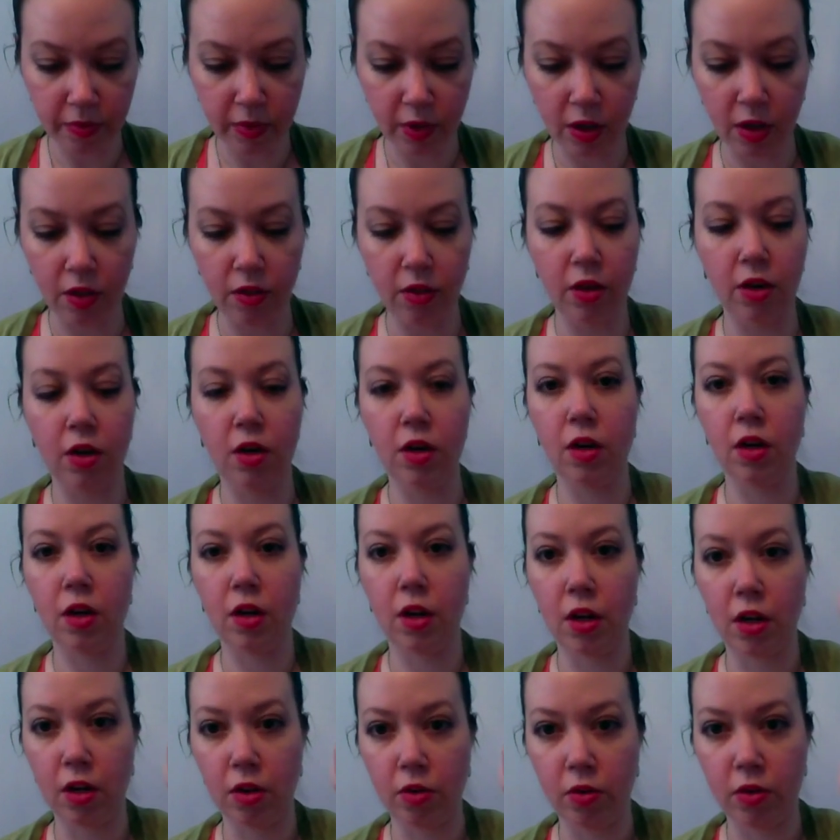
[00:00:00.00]
And then,
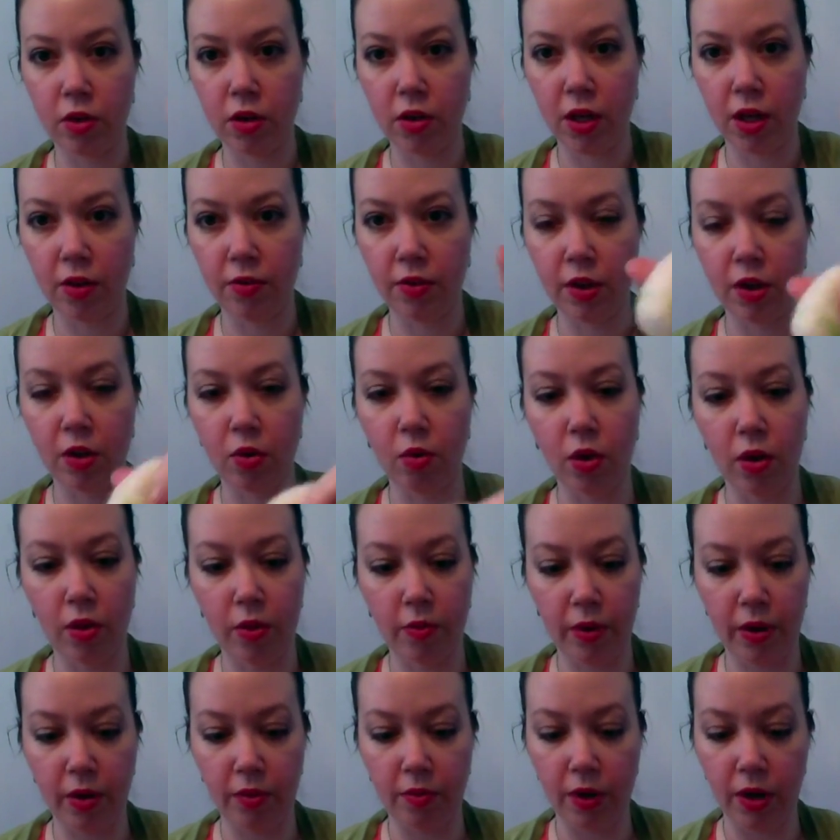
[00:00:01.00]
you can have it go all the
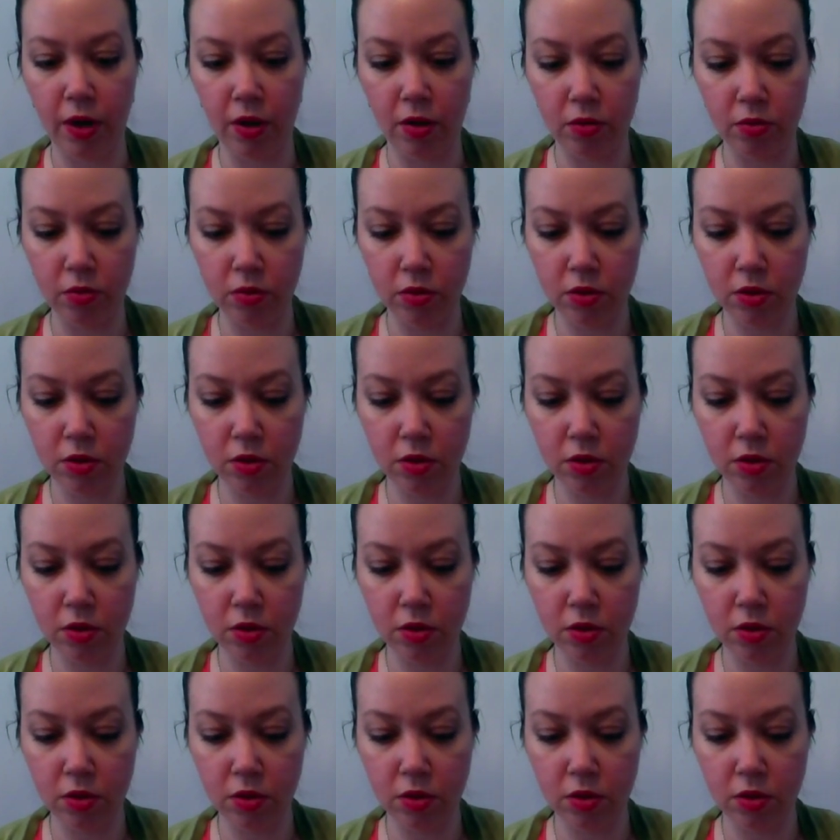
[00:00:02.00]
way around